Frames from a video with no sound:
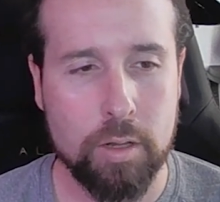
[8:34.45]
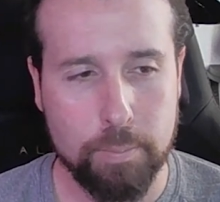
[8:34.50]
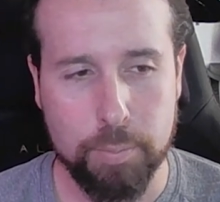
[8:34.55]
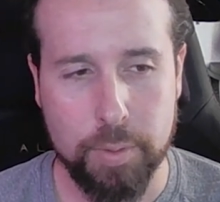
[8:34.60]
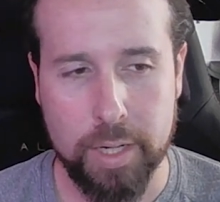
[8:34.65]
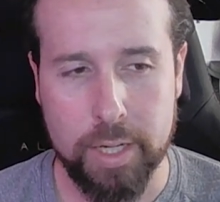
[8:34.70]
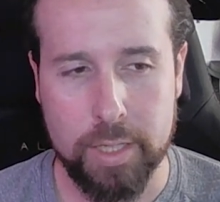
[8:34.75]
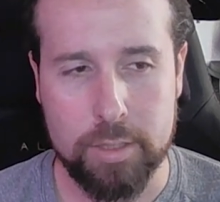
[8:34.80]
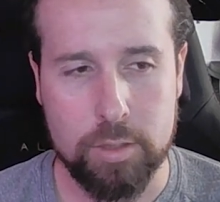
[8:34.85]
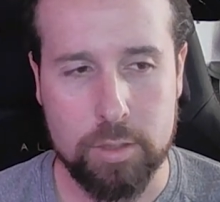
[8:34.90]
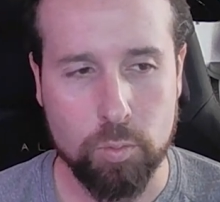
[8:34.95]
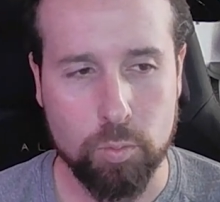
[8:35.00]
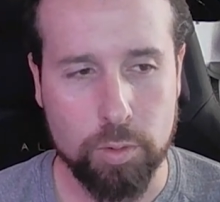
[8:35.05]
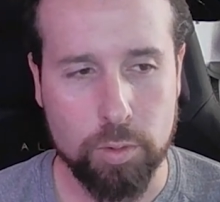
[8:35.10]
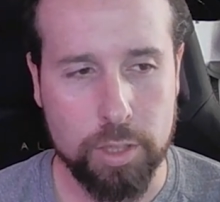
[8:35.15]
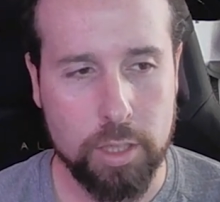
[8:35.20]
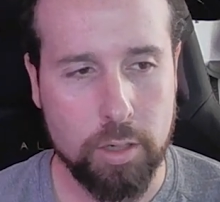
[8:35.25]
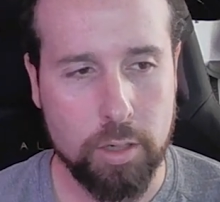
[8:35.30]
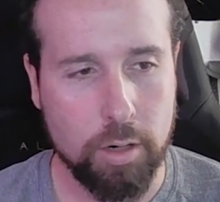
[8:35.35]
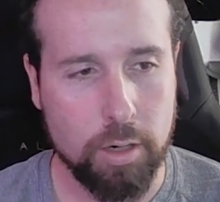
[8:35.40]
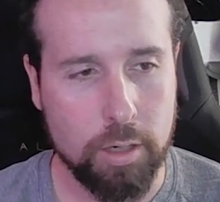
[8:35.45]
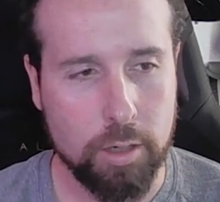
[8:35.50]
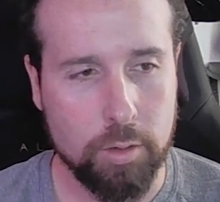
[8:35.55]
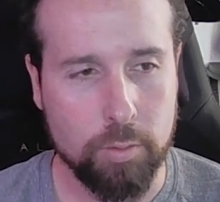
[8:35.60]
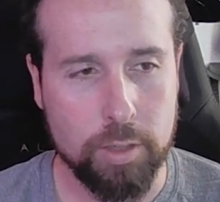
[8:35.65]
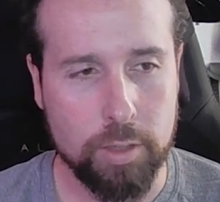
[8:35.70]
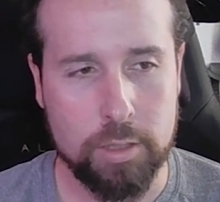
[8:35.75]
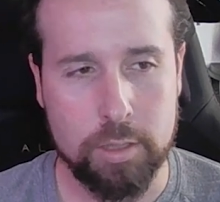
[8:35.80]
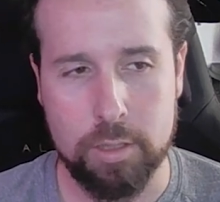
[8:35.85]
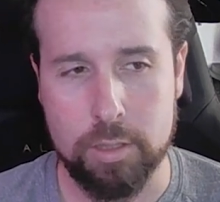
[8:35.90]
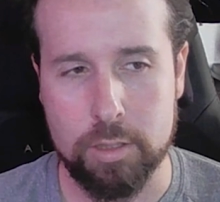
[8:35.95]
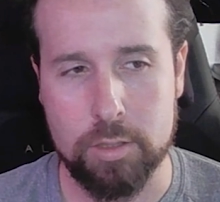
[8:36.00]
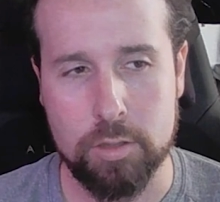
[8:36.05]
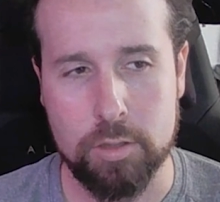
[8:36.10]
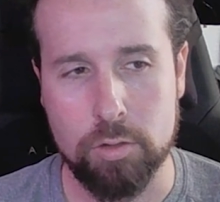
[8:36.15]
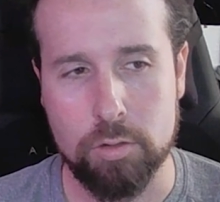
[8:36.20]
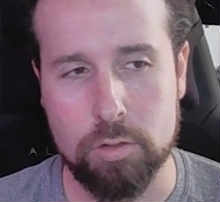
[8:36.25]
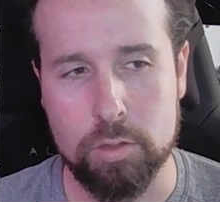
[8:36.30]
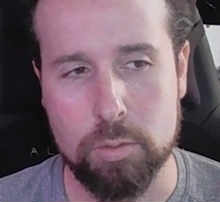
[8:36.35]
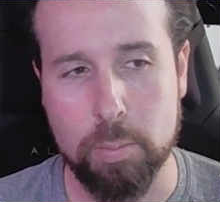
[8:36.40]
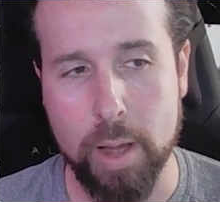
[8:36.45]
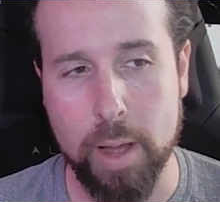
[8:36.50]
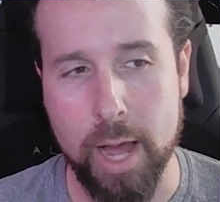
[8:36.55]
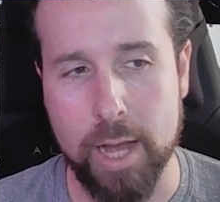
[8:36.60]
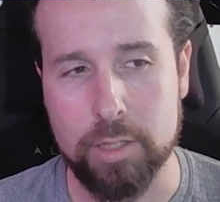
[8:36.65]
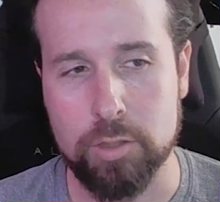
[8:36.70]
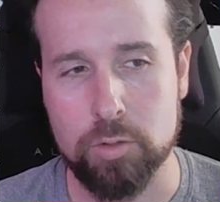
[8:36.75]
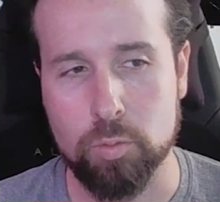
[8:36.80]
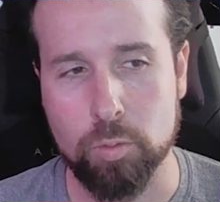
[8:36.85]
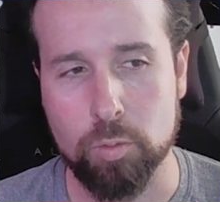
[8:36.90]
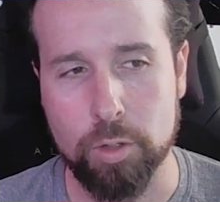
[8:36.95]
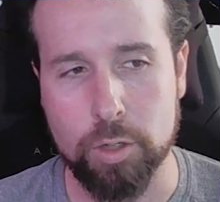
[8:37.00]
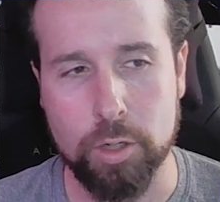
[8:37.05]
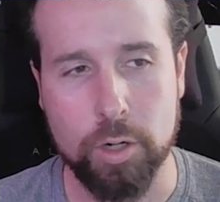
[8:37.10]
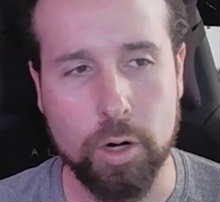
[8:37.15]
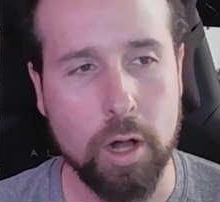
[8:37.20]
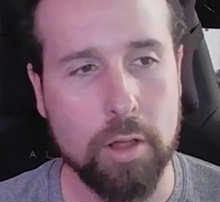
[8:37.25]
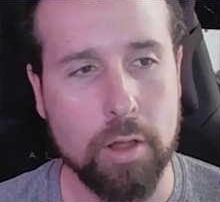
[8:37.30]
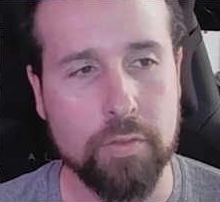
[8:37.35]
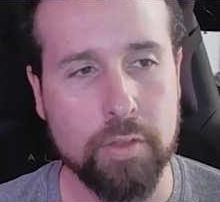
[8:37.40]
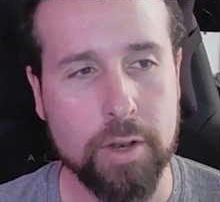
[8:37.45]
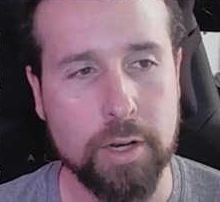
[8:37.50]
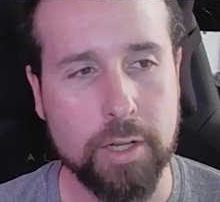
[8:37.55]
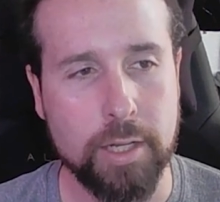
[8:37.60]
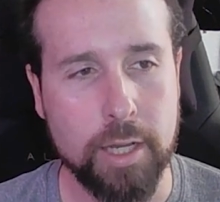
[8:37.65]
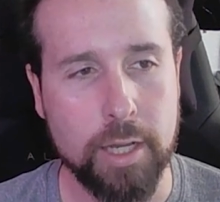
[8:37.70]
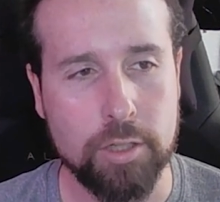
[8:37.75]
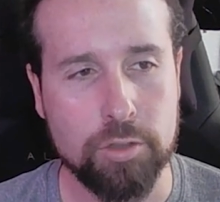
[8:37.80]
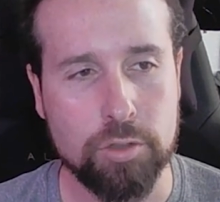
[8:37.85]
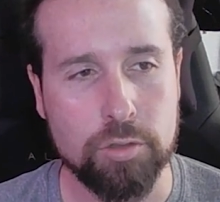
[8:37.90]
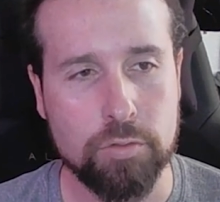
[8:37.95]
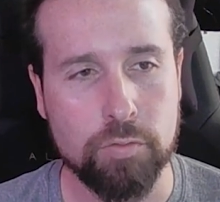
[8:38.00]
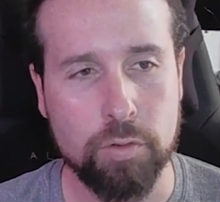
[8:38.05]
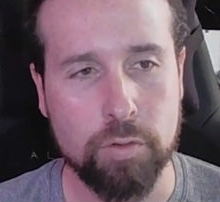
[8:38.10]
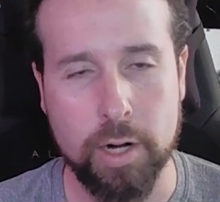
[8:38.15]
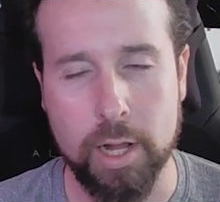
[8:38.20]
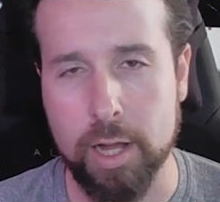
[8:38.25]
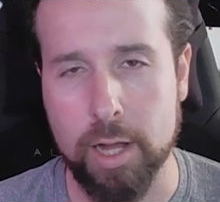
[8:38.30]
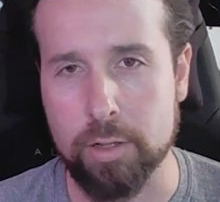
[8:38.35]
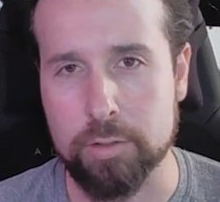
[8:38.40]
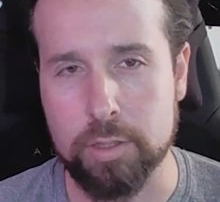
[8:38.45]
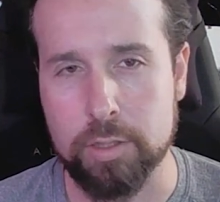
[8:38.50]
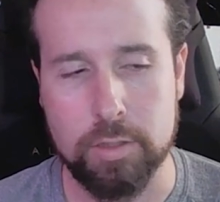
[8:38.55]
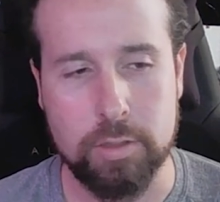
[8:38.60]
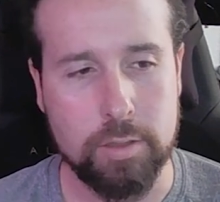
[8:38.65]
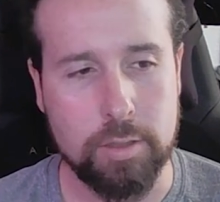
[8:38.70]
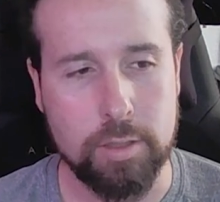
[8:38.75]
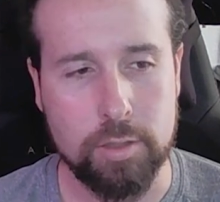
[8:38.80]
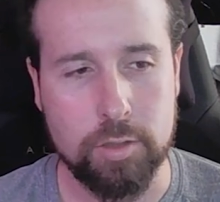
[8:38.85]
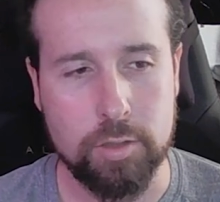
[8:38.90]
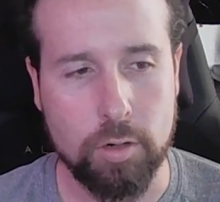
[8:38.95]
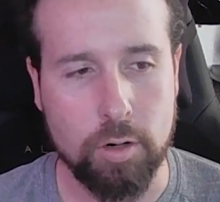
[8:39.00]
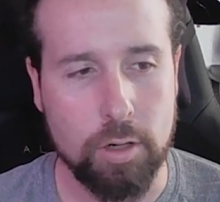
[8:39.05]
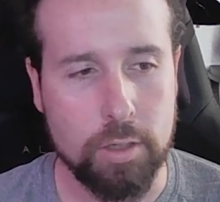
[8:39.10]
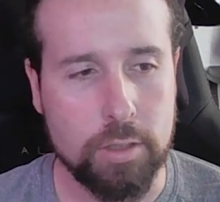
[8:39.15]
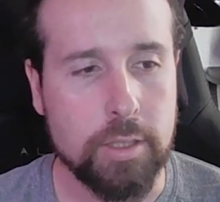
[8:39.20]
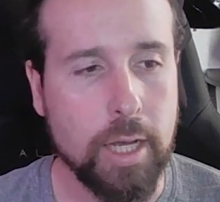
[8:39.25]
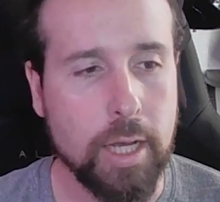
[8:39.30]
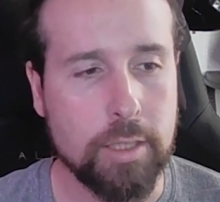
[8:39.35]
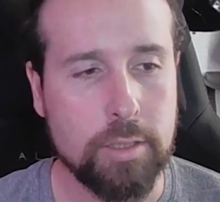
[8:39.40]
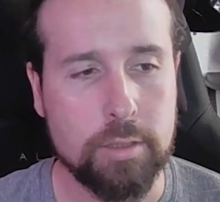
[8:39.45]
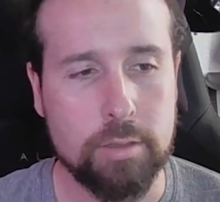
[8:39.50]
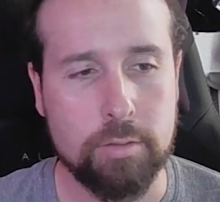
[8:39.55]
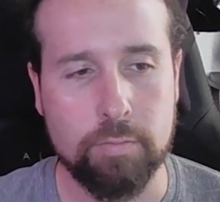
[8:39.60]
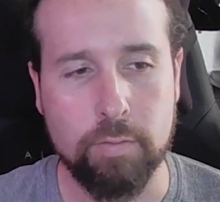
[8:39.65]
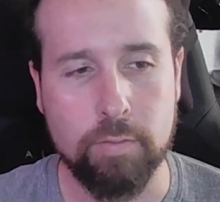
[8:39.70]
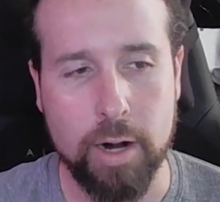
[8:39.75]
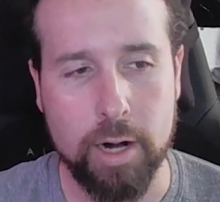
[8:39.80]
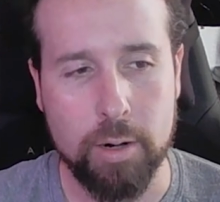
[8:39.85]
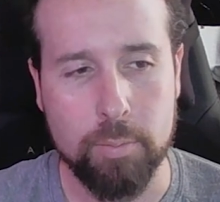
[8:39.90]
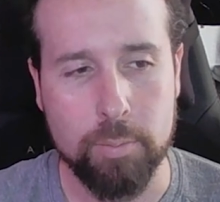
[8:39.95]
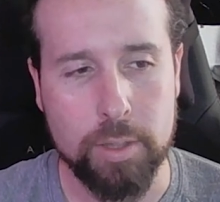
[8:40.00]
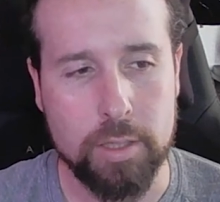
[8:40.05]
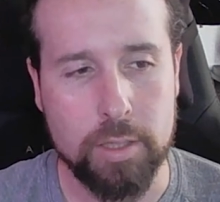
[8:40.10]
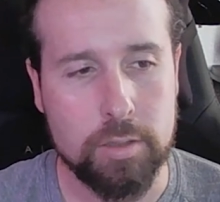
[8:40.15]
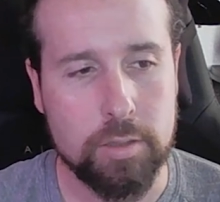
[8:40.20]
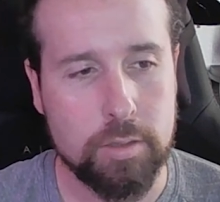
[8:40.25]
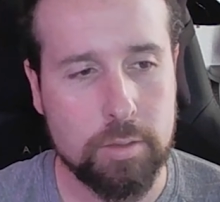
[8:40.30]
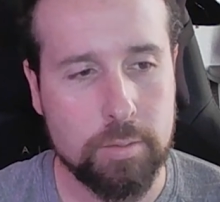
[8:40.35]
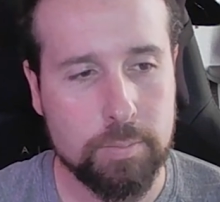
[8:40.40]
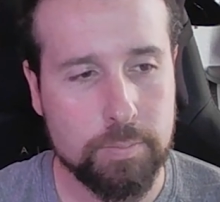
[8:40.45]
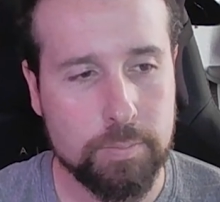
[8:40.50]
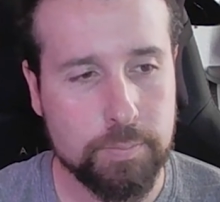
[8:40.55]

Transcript: But we are going to just use password authentication for now since these are all test environments.